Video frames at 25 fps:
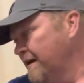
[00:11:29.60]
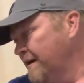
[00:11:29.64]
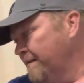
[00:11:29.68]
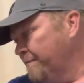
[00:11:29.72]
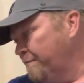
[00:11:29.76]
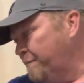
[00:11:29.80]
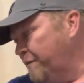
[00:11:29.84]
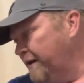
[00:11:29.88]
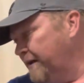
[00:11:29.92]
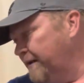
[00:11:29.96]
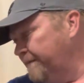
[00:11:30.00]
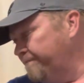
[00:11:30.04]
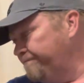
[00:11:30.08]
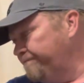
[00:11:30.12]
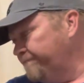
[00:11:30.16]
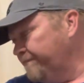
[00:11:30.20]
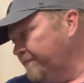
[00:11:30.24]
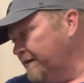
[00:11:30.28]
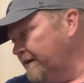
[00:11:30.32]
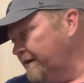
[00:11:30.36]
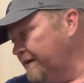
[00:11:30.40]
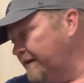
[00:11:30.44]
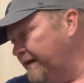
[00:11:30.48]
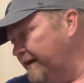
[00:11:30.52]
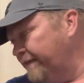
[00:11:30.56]
But
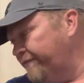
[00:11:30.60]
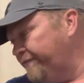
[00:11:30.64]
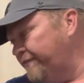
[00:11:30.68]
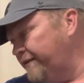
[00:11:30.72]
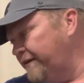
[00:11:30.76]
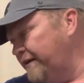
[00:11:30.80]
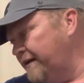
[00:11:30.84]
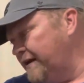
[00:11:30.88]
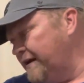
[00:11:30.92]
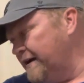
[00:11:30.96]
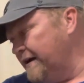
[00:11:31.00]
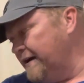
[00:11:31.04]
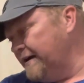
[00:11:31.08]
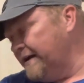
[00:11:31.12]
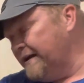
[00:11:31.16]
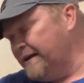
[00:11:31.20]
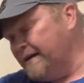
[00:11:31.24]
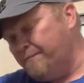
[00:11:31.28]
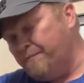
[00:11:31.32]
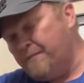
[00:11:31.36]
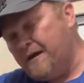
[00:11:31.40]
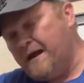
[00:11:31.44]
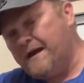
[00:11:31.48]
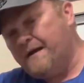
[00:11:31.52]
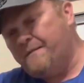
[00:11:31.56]
get the
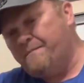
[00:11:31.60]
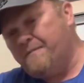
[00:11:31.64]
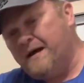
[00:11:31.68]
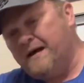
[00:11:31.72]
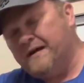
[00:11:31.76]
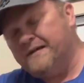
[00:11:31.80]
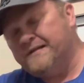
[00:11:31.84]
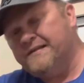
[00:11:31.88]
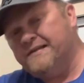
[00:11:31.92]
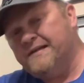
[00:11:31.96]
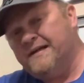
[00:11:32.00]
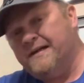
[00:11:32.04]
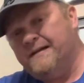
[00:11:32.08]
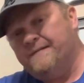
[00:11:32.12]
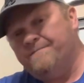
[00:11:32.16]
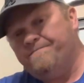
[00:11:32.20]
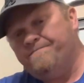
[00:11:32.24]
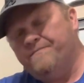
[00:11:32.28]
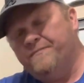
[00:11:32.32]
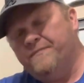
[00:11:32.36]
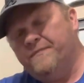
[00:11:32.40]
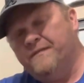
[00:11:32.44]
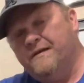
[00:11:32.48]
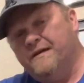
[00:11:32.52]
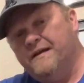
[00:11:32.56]
Get Back box set.
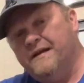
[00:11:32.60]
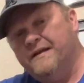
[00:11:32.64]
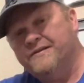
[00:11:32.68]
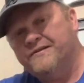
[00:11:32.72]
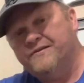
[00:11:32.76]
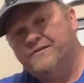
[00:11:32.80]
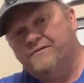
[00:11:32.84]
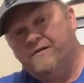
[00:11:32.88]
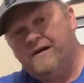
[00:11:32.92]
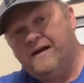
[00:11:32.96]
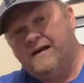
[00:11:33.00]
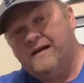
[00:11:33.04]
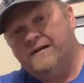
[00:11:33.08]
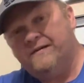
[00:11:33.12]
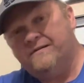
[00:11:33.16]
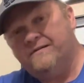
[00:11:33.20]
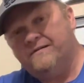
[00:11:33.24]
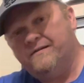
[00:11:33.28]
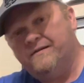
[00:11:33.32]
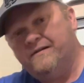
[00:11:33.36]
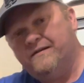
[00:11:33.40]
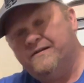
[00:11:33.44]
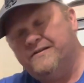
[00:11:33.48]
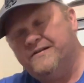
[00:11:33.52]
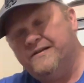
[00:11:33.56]
It's
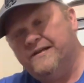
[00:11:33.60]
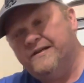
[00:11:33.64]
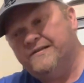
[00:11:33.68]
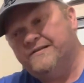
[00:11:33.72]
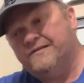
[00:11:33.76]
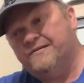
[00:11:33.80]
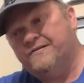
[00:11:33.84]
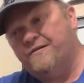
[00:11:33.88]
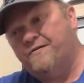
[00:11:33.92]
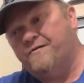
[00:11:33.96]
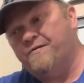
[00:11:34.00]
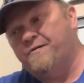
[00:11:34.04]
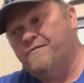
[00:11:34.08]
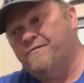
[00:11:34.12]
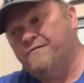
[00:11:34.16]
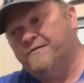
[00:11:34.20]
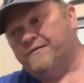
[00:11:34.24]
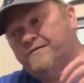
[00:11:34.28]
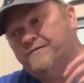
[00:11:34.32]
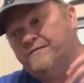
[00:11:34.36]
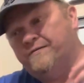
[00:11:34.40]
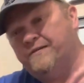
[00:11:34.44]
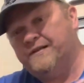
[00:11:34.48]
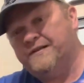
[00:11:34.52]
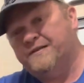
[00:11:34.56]
great. Just don't go
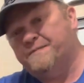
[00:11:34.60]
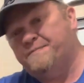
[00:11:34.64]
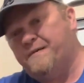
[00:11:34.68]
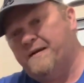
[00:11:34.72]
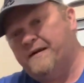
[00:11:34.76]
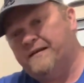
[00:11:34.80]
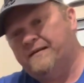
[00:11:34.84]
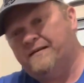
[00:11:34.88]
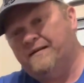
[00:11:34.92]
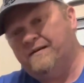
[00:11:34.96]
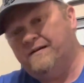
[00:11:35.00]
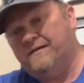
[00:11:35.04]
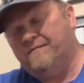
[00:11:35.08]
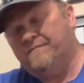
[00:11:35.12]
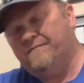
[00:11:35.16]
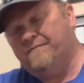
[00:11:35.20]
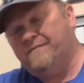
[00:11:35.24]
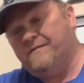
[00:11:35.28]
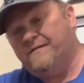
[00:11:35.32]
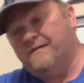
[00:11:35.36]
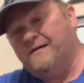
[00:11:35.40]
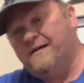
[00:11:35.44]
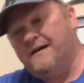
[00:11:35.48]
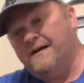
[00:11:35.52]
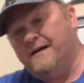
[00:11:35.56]
into it expecting
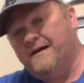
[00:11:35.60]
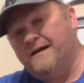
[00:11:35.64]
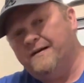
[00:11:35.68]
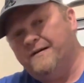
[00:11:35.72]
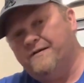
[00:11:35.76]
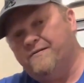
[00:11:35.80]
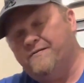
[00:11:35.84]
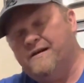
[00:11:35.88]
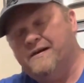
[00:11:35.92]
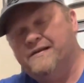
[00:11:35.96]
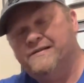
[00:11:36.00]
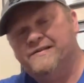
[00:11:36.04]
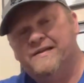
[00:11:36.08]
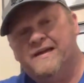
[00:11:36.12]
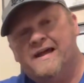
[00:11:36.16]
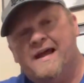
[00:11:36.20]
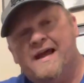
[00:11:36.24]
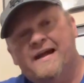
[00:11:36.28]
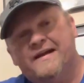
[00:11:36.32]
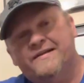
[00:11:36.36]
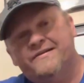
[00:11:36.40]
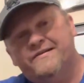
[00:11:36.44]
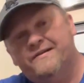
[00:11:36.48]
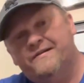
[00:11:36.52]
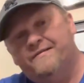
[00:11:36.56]
crazy
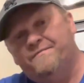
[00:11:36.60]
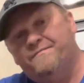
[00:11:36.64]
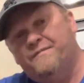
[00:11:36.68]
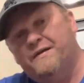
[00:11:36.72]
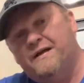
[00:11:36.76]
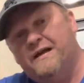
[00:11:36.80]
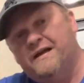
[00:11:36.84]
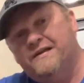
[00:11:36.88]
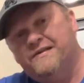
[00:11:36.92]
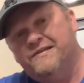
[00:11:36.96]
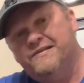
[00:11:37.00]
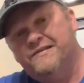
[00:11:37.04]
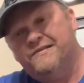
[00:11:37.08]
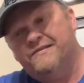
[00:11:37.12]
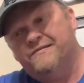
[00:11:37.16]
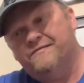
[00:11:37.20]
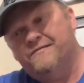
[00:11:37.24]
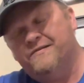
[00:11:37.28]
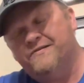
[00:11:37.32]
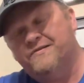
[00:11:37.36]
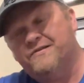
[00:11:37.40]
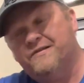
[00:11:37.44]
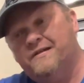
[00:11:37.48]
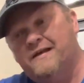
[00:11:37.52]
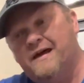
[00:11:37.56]
action, because
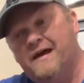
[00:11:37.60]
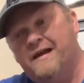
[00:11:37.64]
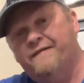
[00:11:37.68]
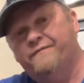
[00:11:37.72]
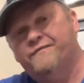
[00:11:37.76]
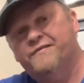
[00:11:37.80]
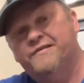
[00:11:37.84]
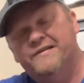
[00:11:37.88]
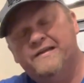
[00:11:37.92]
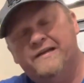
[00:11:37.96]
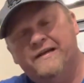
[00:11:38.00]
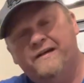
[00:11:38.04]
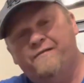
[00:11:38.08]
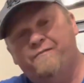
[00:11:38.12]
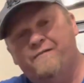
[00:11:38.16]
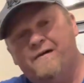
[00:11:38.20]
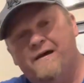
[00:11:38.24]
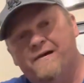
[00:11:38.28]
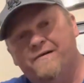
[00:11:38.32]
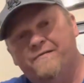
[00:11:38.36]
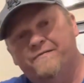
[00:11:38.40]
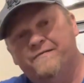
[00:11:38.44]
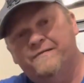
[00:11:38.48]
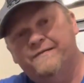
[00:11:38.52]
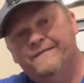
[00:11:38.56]
there's a lot of sitting
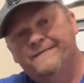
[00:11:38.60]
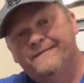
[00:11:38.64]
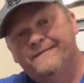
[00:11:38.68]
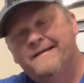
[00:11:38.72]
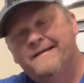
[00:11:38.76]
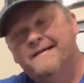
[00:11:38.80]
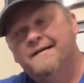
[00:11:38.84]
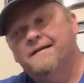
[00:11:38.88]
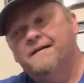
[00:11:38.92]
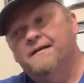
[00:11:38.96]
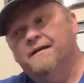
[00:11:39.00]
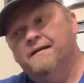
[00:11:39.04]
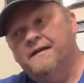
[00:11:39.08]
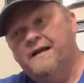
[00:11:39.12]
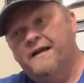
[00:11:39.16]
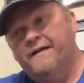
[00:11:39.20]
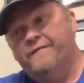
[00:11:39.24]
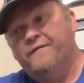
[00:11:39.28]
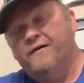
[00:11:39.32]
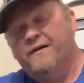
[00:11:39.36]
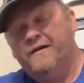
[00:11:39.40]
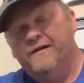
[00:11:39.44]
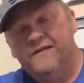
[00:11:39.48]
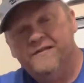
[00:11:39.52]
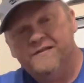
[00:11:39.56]
around, a lot
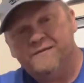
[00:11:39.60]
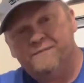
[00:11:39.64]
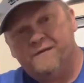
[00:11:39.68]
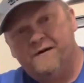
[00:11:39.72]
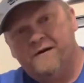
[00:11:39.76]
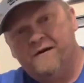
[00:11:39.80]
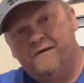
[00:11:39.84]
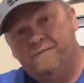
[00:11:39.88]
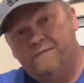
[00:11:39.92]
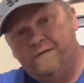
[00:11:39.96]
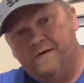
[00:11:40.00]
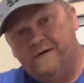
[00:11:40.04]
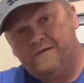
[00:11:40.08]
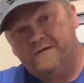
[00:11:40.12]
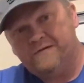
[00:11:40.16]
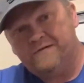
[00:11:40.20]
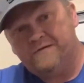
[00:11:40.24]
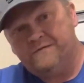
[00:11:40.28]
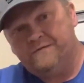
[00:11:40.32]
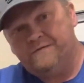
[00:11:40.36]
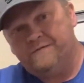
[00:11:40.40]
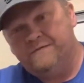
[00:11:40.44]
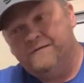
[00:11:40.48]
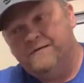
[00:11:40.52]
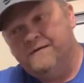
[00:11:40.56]
of uninspired
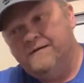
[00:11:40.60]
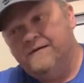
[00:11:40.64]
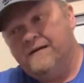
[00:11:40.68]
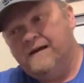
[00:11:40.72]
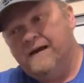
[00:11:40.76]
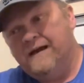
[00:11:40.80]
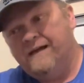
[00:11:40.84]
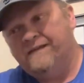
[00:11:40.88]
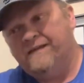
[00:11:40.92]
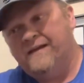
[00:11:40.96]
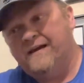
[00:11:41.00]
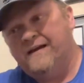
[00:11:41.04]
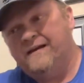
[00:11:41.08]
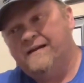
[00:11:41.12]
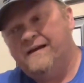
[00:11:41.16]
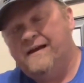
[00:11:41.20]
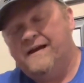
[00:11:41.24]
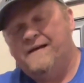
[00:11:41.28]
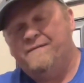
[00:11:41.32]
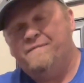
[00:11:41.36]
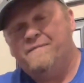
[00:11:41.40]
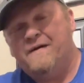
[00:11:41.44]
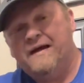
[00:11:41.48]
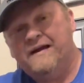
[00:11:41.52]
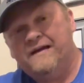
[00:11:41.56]
rehearsal, and then
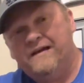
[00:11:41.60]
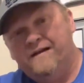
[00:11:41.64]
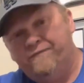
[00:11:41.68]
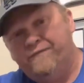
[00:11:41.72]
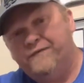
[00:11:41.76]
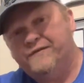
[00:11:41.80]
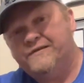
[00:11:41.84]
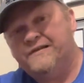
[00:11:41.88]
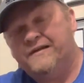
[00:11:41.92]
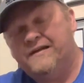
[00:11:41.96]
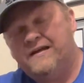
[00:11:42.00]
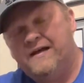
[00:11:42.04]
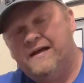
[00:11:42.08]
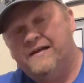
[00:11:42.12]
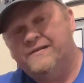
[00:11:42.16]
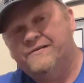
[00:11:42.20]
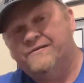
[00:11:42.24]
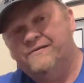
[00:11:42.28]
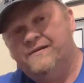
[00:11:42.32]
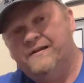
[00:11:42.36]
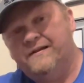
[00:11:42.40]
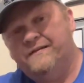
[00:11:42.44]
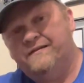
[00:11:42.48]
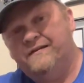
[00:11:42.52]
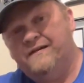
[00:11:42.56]
a magnificent
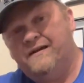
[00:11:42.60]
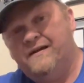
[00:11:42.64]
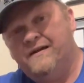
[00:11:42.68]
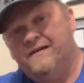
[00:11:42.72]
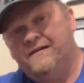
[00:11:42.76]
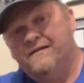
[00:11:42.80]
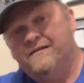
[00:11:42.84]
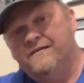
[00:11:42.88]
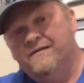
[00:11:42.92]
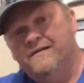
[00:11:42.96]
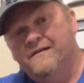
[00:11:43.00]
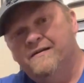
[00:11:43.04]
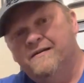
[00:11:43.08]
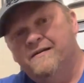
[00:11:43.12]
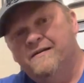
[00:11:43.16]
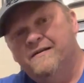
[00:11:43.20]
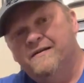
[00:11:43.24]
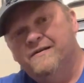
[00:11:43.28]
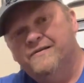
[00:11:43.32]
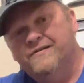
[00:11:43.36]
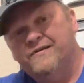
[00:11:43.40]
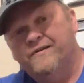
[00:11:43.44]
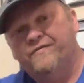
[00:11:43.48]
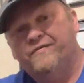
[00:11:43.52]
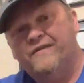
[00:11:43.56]
concert at the end.
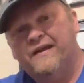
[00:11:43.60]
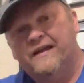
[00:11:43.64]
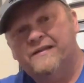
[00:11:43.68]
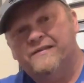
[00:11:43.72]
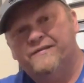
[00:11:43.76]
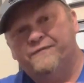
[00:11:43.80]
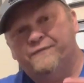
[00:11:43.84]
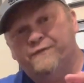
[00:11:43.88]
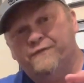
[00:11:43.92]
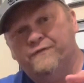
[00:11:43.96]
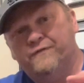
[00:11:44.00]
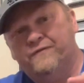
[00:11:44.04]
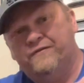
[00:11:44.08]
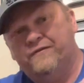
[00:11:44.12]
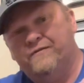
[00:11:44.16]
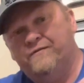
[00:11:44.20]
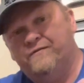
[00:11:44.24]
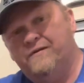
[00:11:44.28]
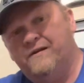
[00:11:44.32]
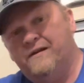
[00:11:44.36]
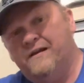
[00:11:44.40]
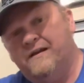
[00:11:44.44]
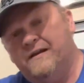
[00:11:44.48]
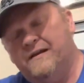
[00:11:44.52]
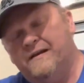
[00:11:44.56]
So thanks for
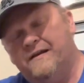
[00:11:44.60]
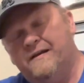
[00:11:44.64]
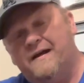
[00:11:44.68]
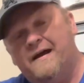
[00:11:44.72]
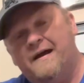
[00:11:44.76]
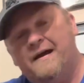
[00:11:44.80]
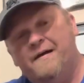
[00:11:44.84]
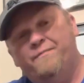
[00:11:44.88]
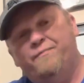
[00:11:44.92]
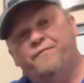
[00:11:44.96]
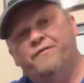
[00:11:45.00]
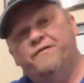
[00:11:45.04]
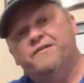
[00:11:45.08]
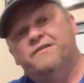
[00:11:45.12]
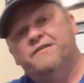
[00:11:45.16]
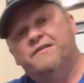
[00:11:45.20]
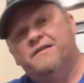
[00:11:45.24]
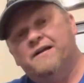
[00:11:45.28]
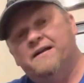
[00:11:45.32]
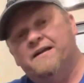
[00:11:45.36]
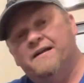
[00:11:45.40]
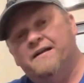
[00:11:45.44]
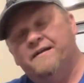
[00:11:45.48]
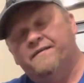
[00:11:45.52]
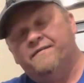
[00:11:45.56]
tuning in. I
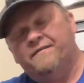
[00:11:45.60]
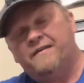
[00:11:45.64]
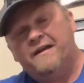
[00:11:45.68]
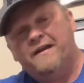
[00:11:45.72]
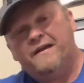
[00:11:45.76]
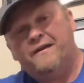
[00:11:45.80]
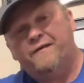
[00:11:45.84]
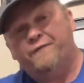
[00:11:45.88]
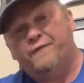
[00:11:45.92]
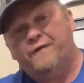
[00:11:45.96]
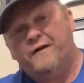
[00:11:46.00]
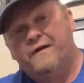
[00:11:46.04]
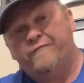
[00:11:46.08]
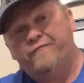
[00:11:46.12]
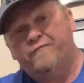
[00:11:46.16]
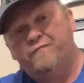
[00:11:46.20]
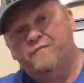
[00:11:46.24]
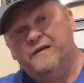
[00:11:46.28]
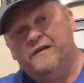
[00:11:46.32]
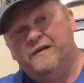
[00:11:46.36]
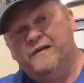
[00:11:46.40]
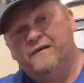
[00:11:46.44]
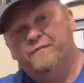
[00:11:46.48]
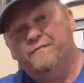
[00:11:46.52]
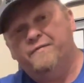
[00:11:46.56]
appreciate it. Thank you for giving
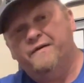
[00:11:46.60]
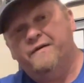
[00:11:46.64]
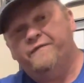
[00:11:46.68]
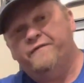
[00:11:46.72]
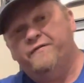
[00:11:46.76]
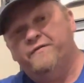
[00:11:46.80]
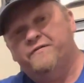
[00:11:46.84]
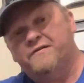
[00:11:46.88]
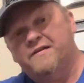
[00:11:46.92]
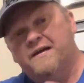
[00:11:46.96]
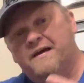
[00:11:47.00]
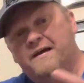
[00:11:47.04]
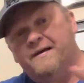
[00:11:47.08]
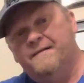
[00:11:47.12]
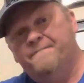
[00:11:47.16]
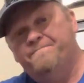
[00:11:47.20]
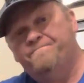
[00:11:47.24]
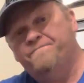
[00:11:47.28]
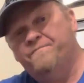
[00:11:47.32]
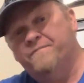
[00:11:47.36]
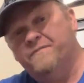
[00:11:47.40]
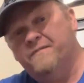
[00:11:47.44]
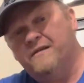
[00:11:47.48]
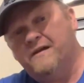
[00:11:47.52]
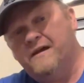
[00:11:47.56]
me a little bit of your
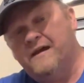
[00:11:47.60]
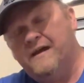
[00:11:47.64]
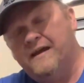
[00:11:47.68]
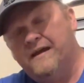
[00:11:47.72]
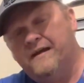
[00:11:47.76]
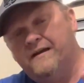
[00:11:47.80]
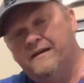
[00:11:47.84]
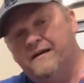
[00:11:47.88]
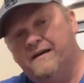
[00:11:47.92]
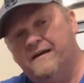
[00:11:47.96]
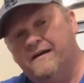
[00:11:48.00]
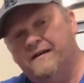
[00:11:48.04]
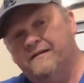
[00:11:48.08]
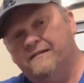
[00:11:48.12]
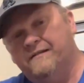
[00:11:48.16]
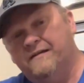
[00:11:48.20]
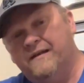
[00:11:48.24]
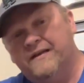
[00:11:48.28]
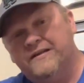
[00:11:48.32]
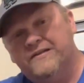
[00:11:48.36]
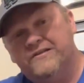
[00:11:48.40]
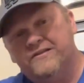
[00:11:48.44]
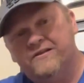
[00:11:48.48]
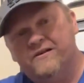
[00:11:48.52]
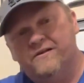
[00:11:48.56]
time. And
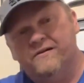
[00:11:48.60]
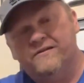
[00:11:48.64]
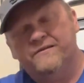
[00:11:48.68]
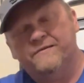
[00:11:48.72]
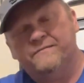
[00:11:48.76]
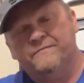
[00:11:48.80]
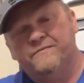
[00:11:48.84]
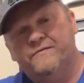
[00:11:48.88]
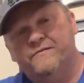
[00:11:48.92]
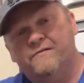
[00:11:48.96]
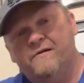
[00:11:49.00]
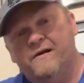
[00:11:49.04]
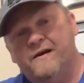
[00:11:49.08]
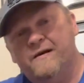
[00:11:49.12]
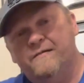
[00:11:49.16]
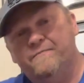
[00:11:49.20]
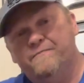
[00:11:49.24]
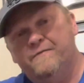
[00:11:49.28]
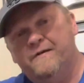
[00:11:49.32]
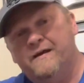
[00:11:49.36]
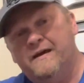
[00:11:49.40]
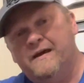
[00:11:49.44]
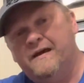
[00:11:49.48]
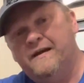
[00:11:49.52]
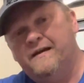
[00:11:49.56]
like, share,
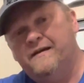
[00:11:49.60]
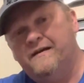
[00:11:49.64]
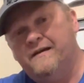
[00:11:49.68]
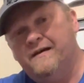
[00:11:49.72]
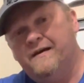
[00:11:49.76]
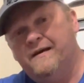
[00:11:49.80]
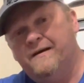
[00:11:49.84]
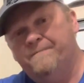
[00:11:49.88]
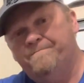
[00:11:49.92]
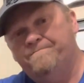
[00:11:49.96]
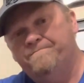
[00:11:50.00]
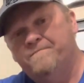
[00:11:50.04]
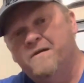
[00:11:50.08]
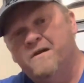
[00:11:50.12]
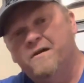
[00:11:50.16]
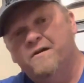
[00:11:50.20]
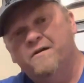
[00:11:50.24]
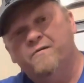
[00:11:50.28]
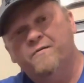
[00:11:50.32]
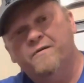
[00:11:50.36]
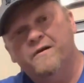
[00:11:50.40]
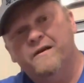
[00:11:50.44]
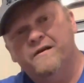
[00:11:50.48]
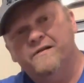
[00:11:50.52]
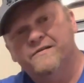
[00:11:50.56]
subscribe, and
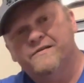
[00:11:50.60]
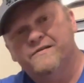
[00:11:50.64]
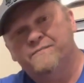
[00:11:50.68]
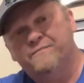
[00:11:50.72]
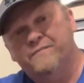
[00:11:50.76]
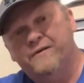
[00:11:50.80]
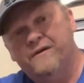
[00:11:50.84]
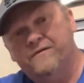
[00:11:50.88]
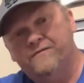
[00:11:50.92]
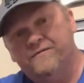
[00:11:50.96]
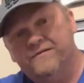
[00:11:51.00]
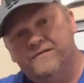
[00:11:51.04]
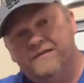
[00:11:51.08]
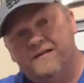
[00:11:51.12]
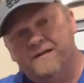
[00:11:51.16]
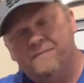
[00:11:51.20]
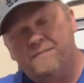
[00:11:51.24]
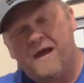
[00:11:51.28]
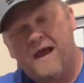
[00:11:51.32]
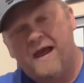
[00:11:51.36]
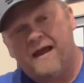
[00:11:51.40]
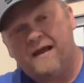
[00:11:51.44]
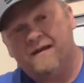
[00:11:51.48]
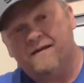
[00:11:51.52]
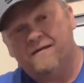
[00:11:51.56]
go get you some Beatles. Get
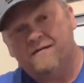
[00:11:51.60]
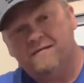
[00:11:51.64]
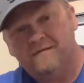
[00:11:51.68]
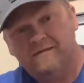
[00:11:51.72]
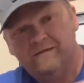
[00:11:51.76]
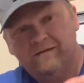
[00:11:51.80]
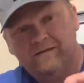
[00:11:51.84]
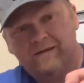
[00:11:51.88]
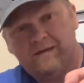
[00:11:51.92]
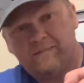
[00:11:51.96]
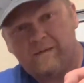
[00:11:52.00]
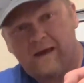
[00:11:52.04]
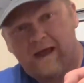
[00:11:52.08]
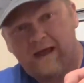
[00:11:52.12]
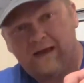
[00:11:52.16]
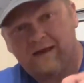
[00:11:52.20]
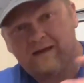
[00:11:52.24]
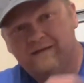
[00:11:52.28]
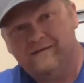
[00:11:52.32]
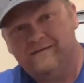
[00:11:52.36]
back. Get back.